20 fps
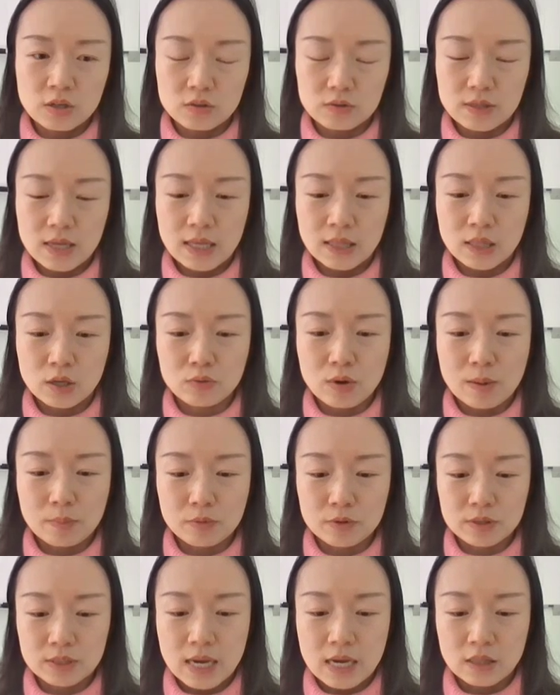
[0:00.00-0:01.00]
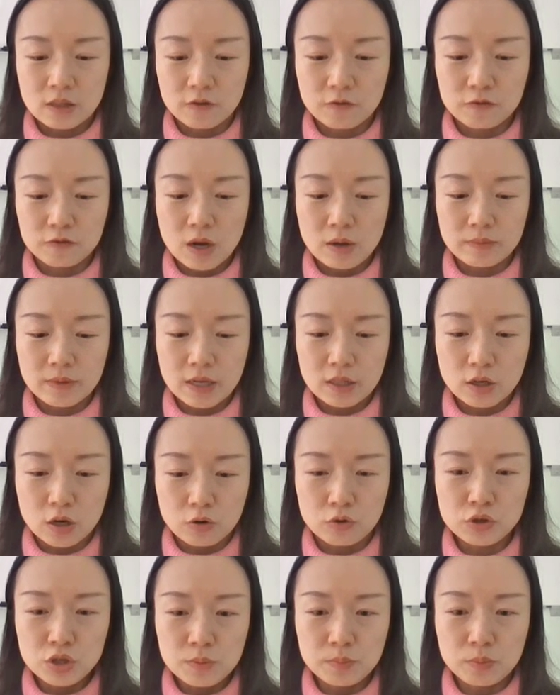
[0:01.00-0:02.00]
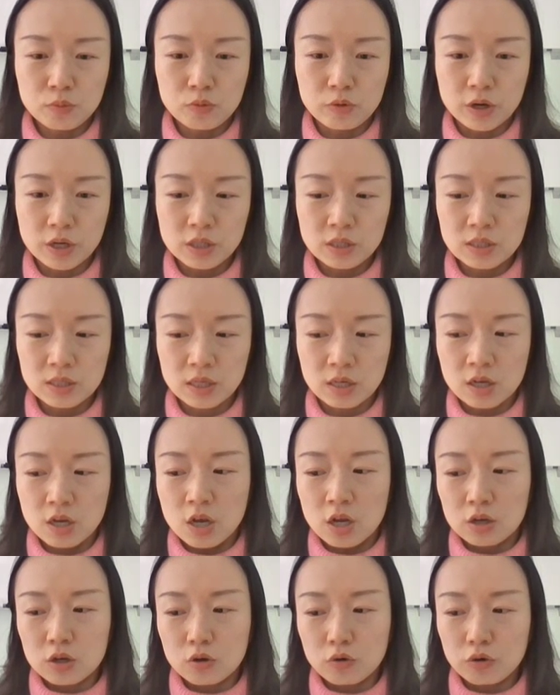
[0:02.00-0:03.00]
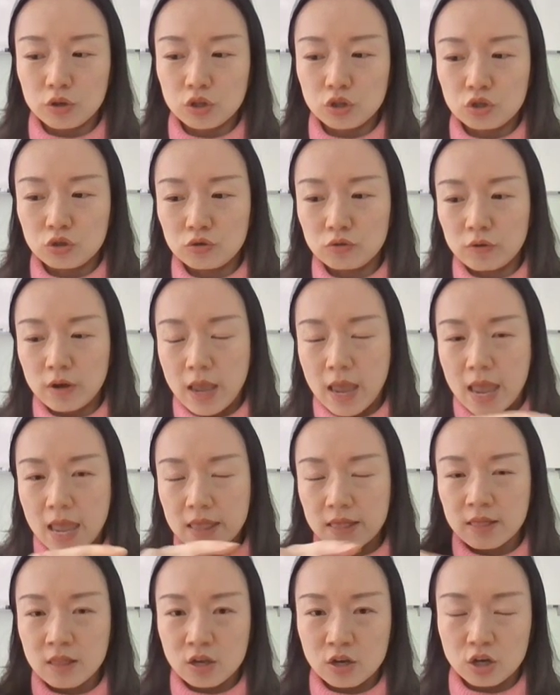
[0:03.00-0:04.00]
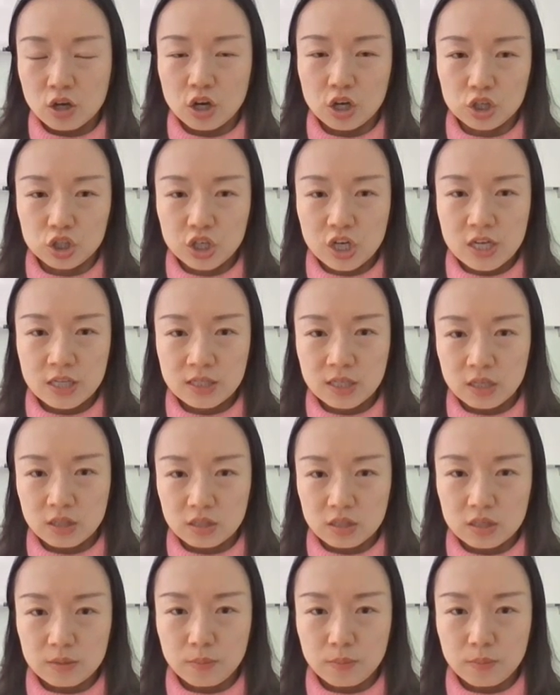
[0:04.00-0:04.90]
So that represents from that origin point going to an adjacent